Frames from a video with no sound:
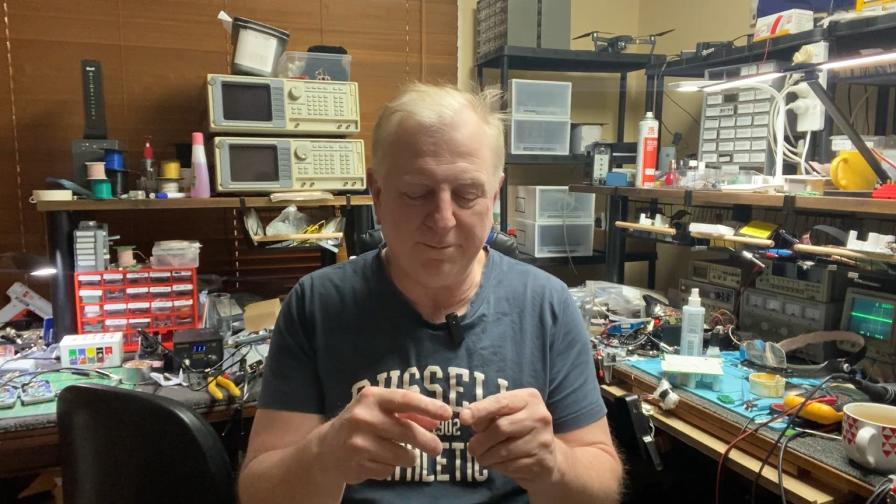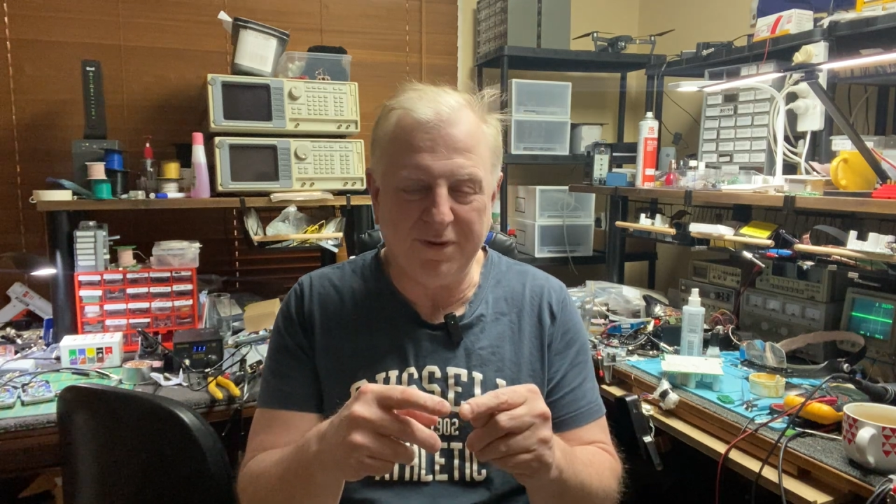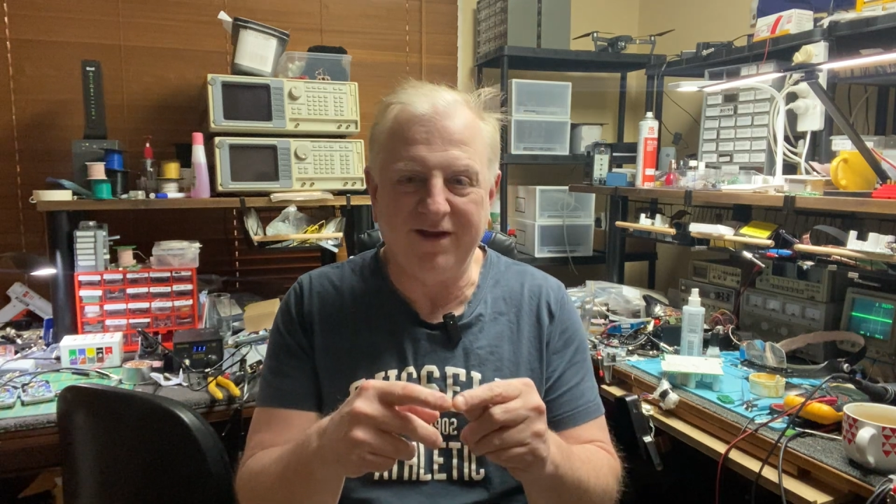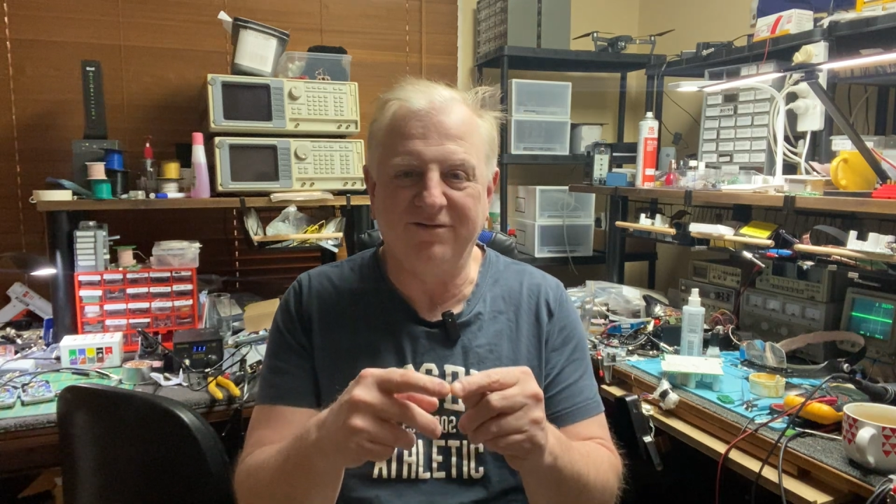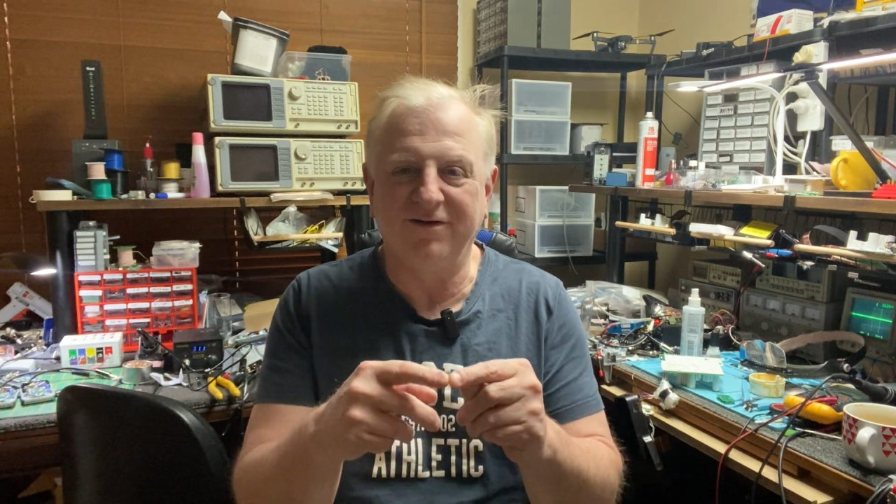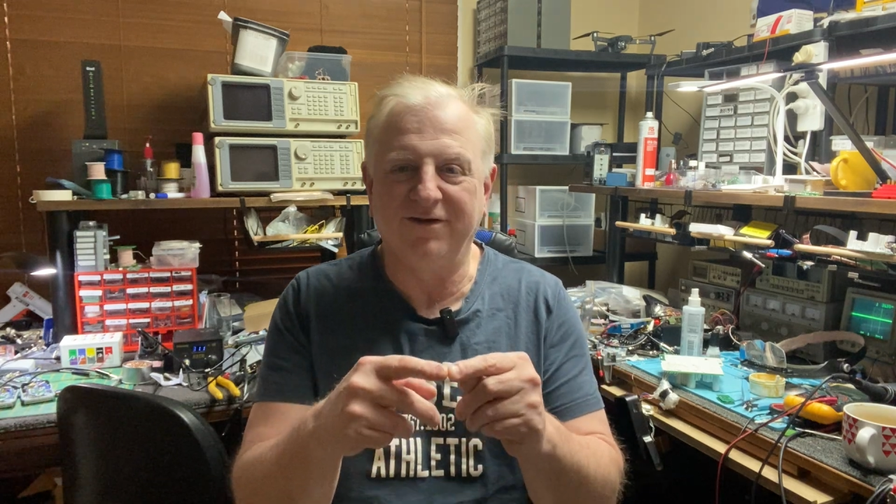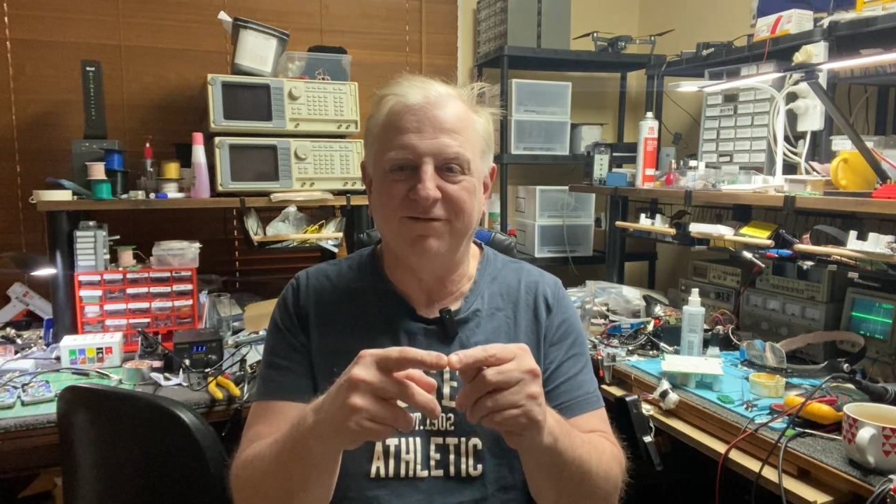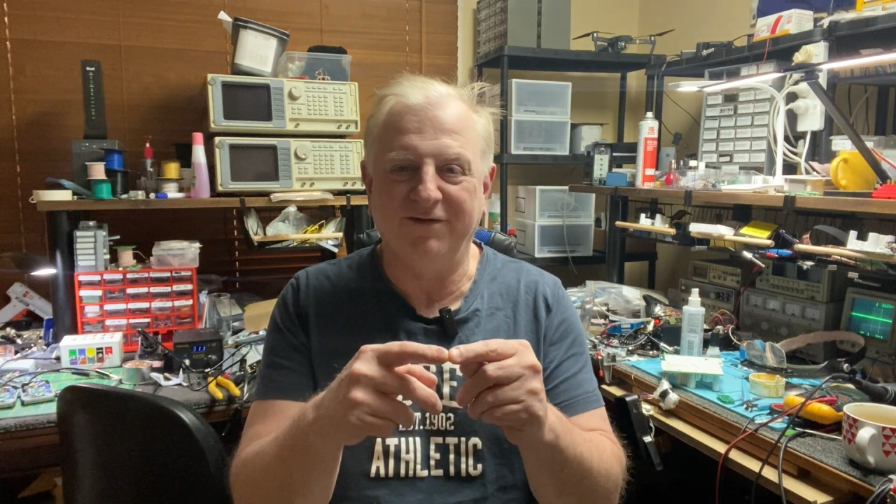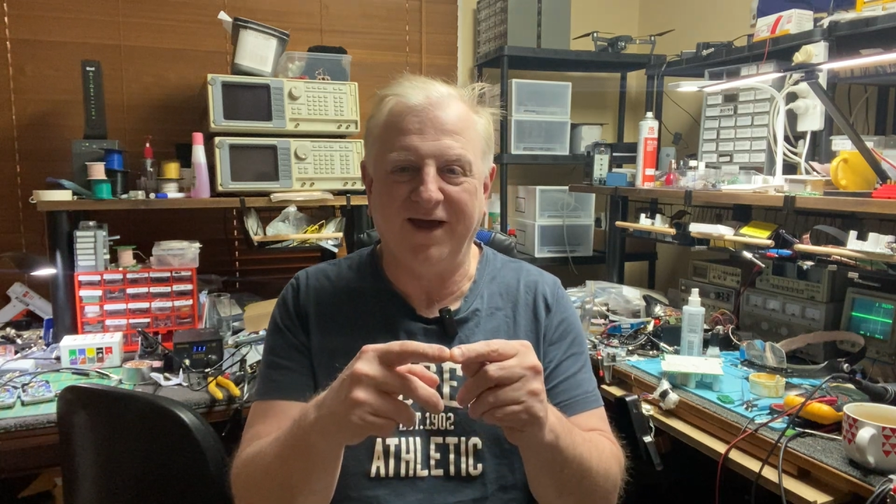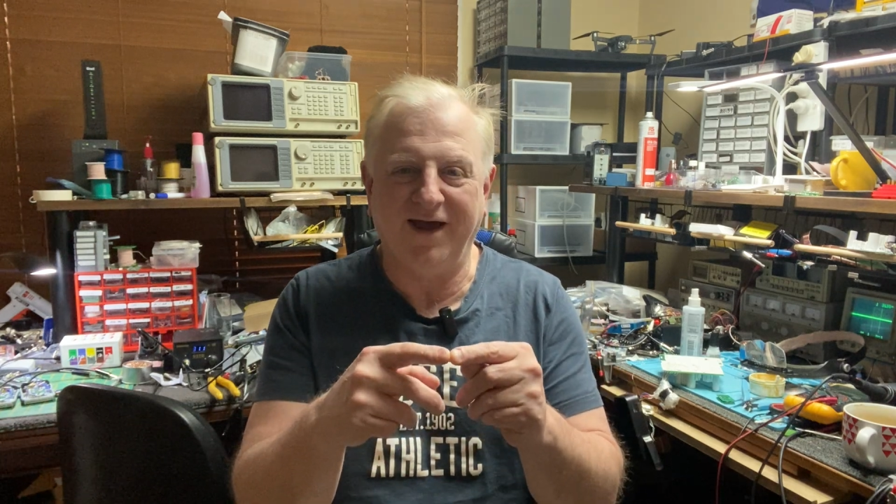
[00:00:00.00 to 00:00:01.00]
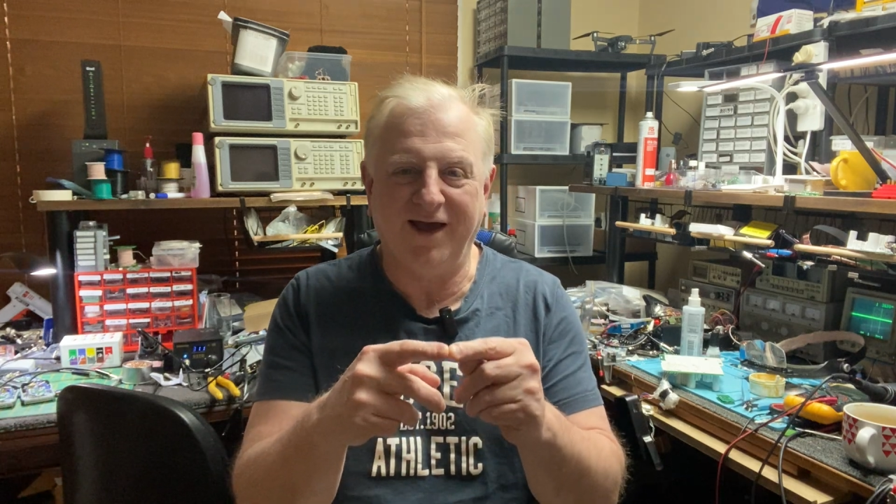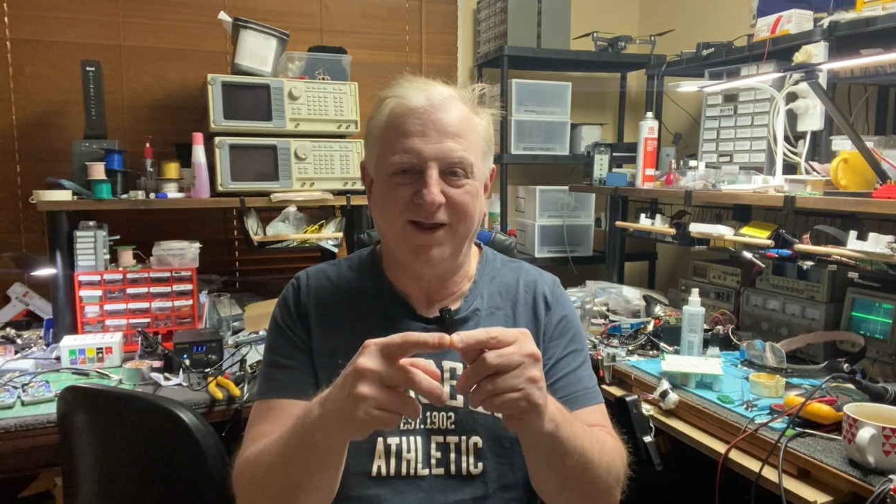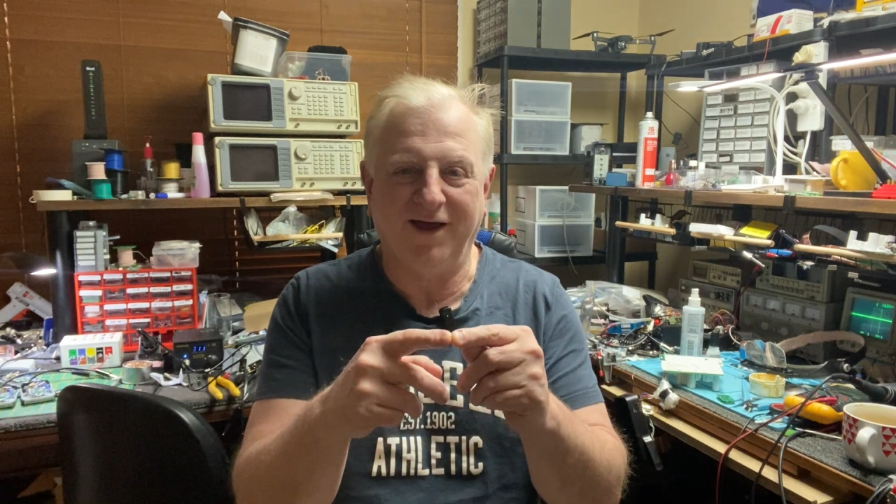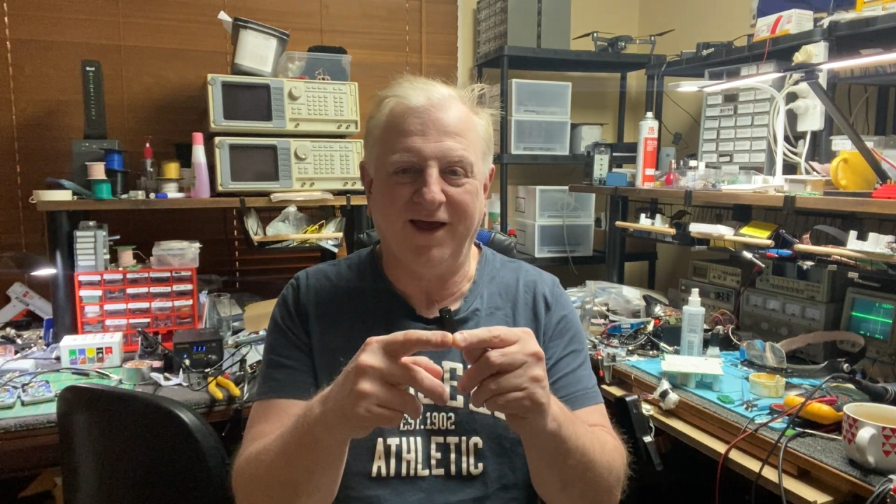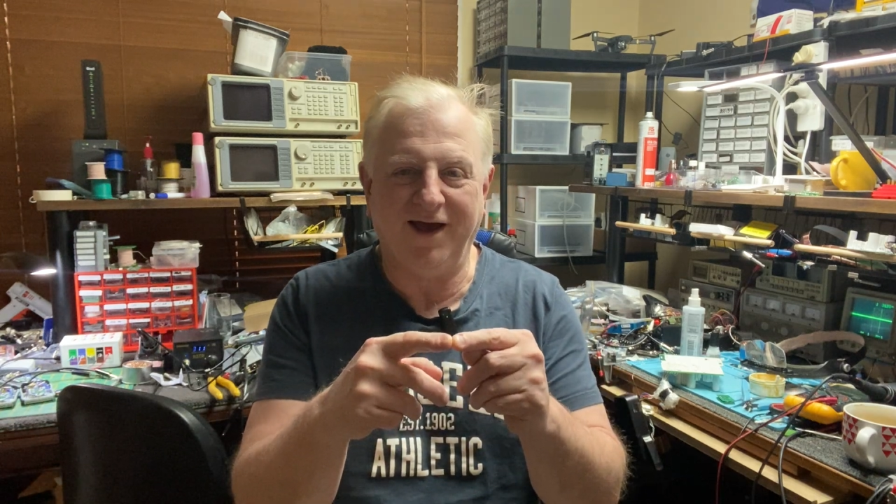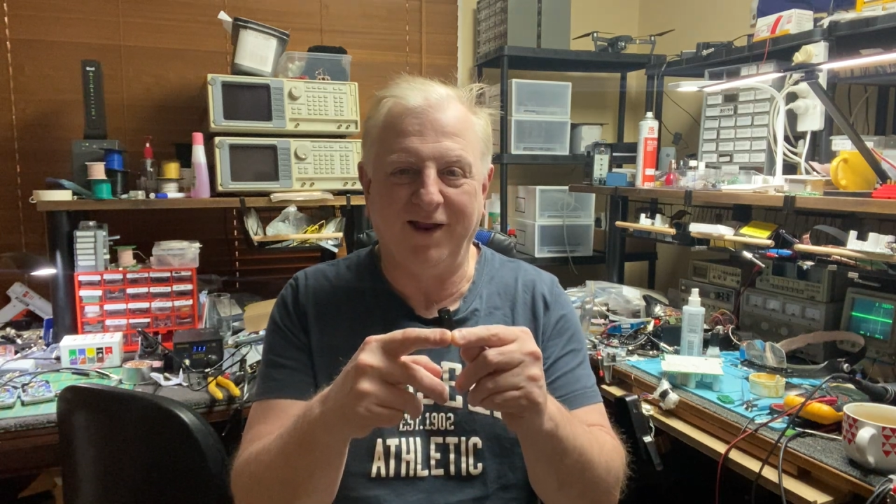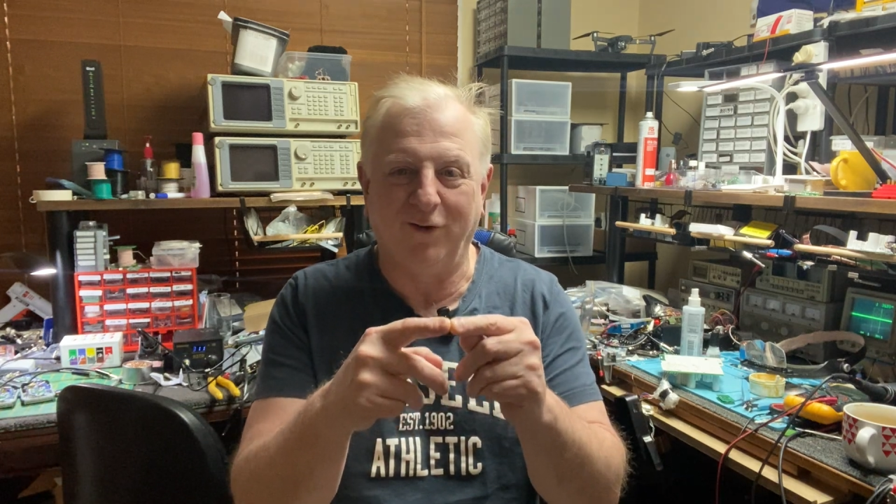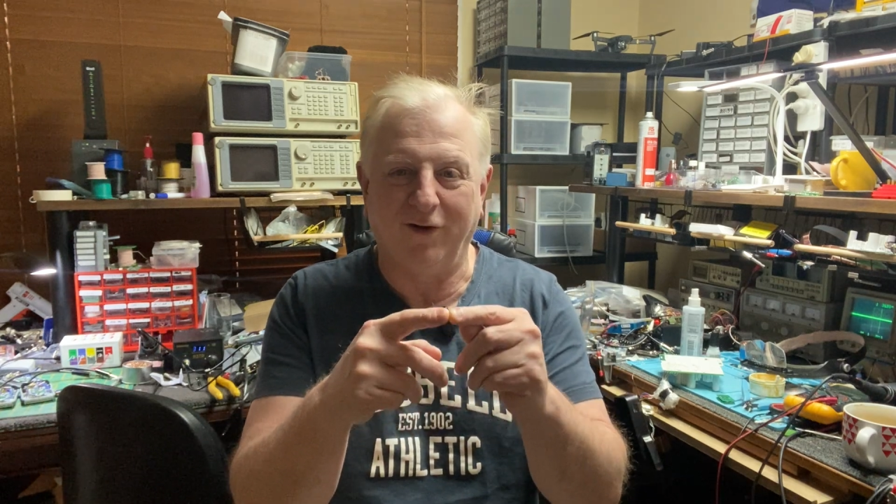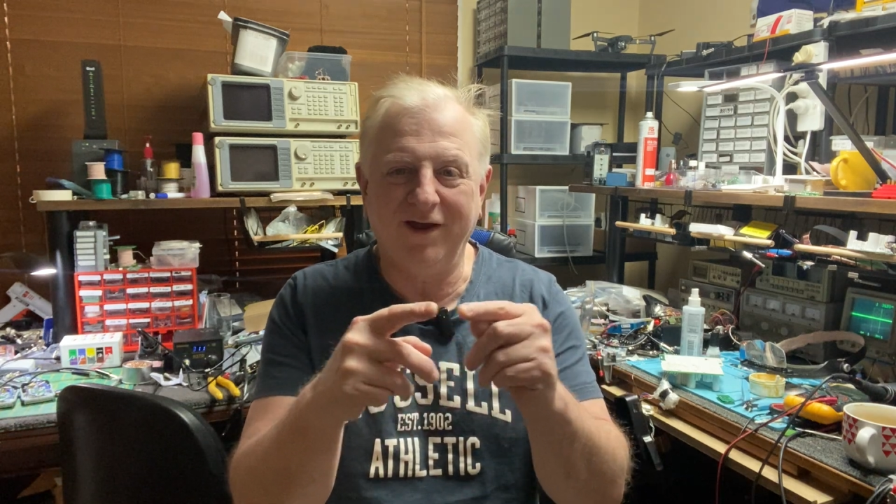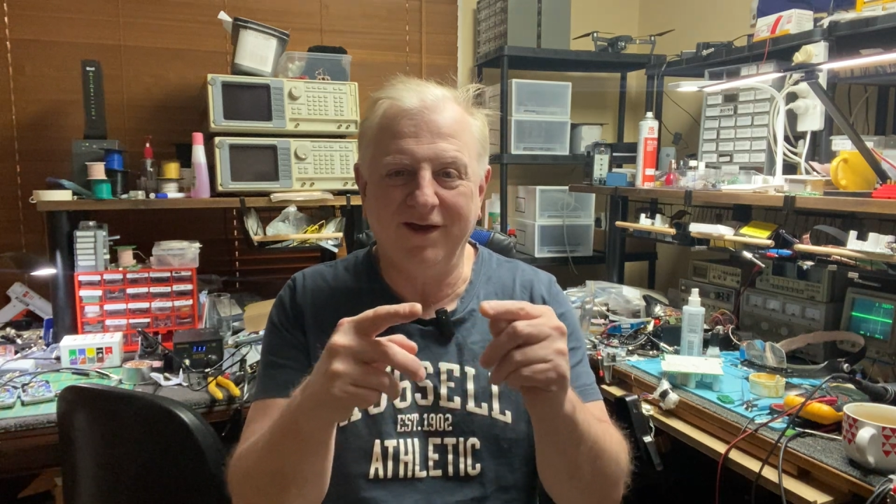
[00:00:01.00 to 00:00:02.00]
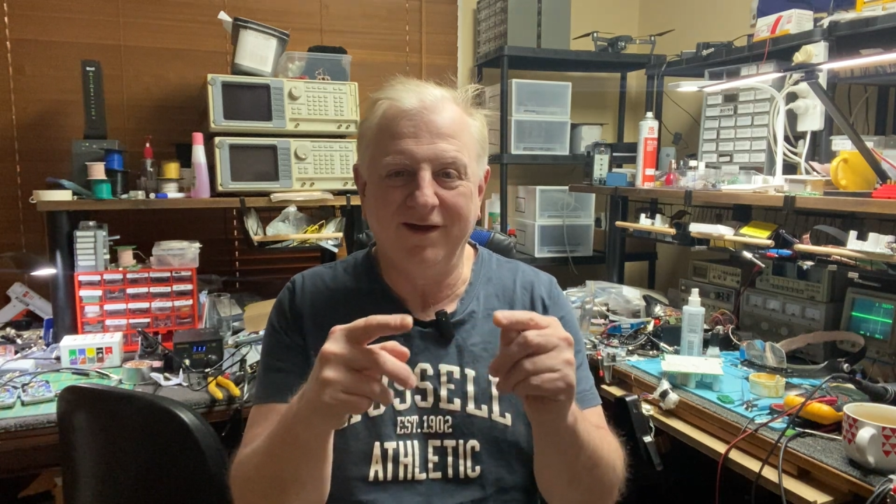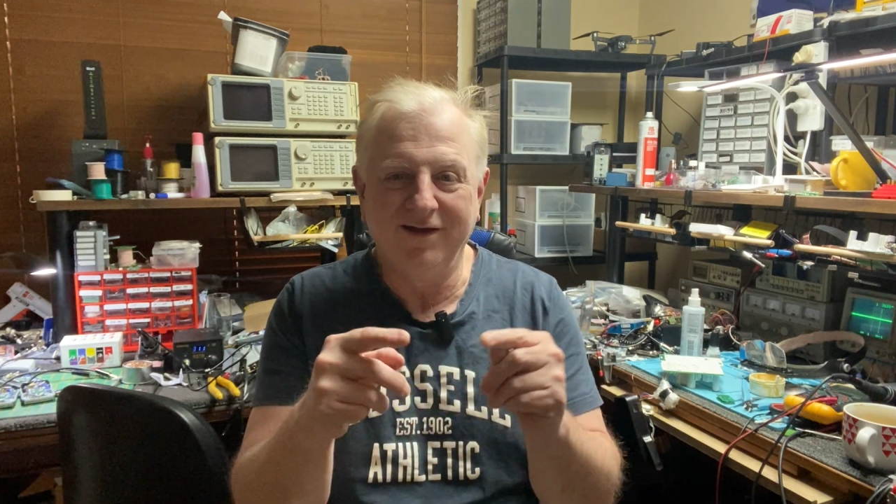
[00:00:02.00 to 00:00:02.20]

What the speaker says: pieces of alloy,